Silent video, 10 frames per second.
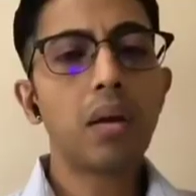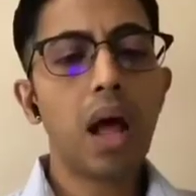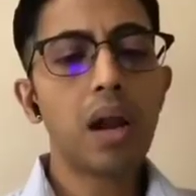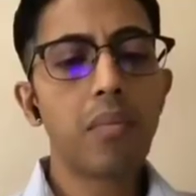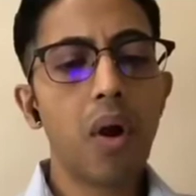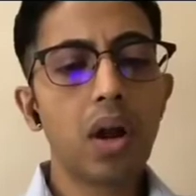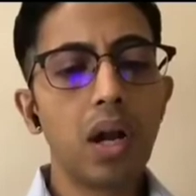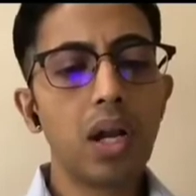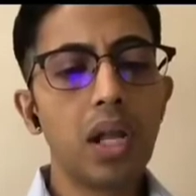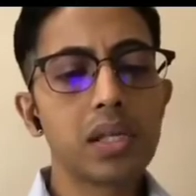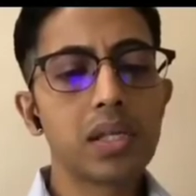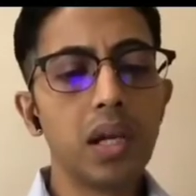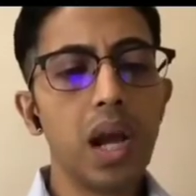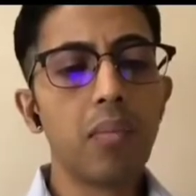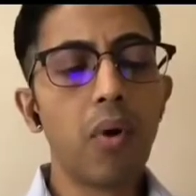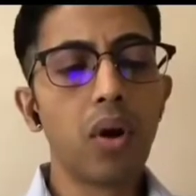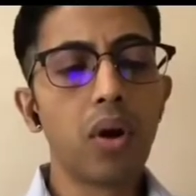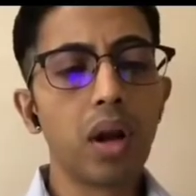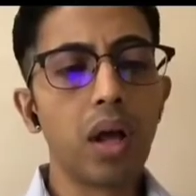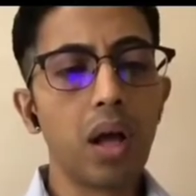model is a little more,
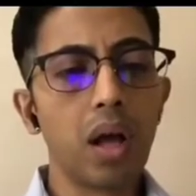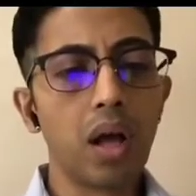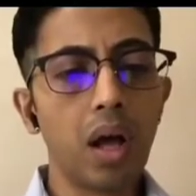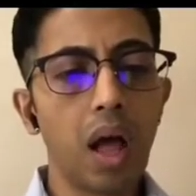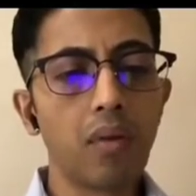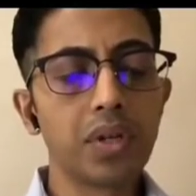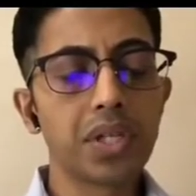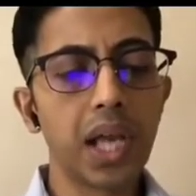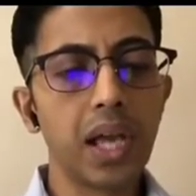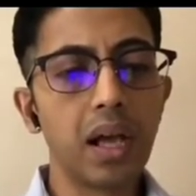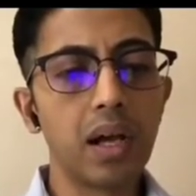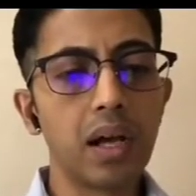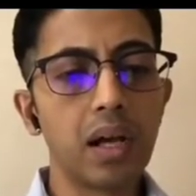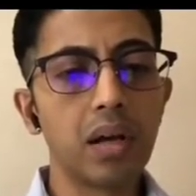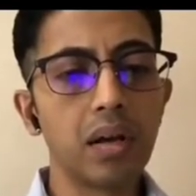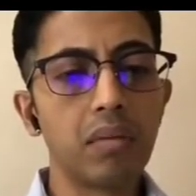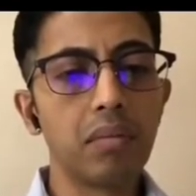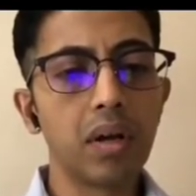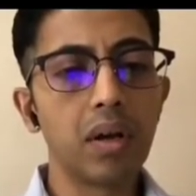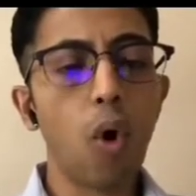I would say,
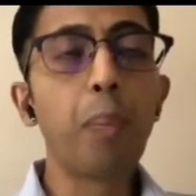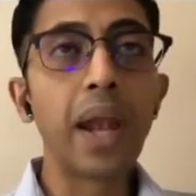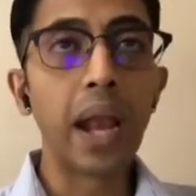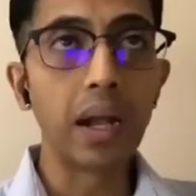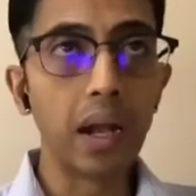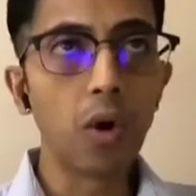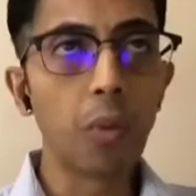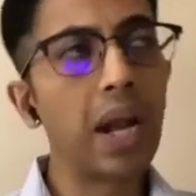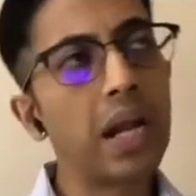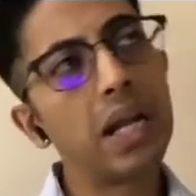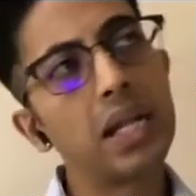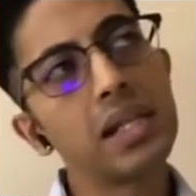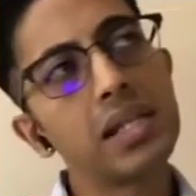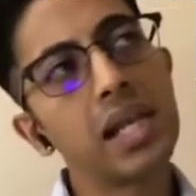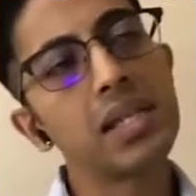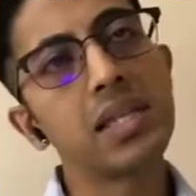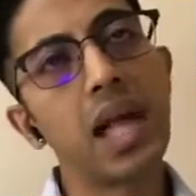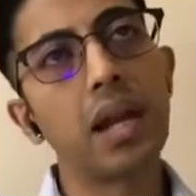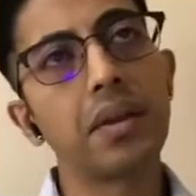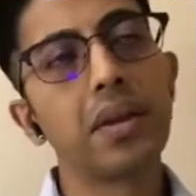open-ended. Open-ended in the sense that
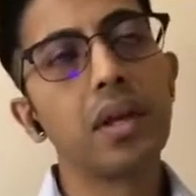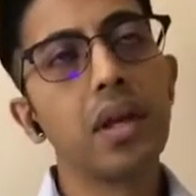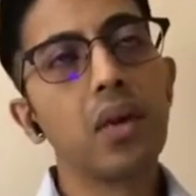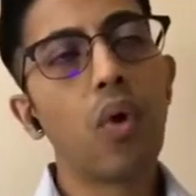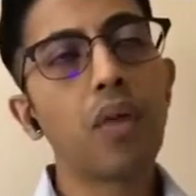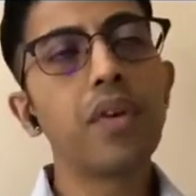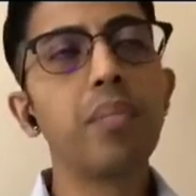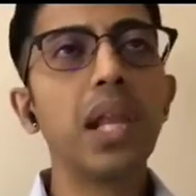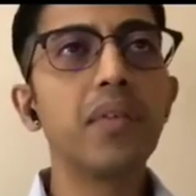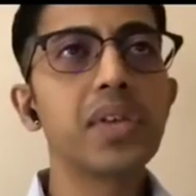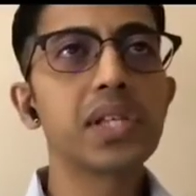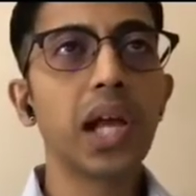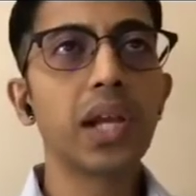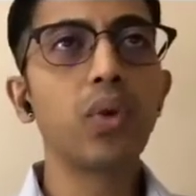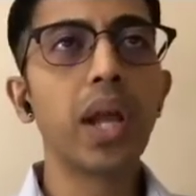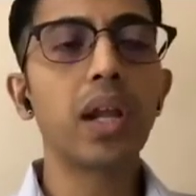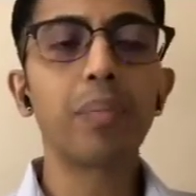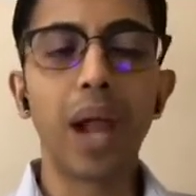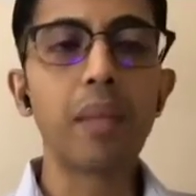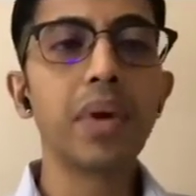what we believe is that you get a
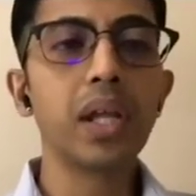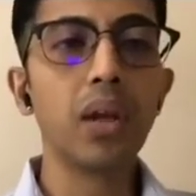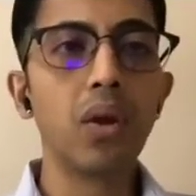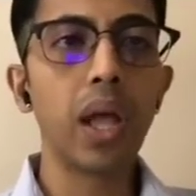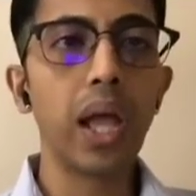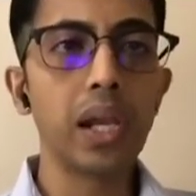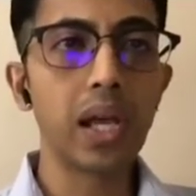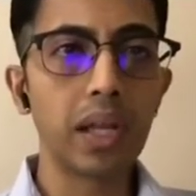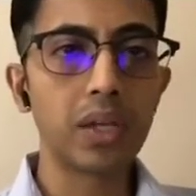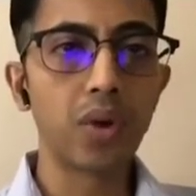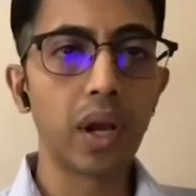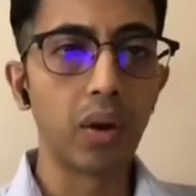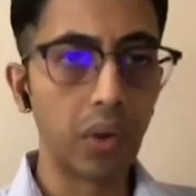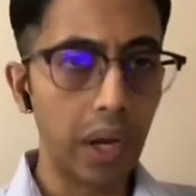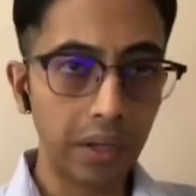primary area that you are allocated.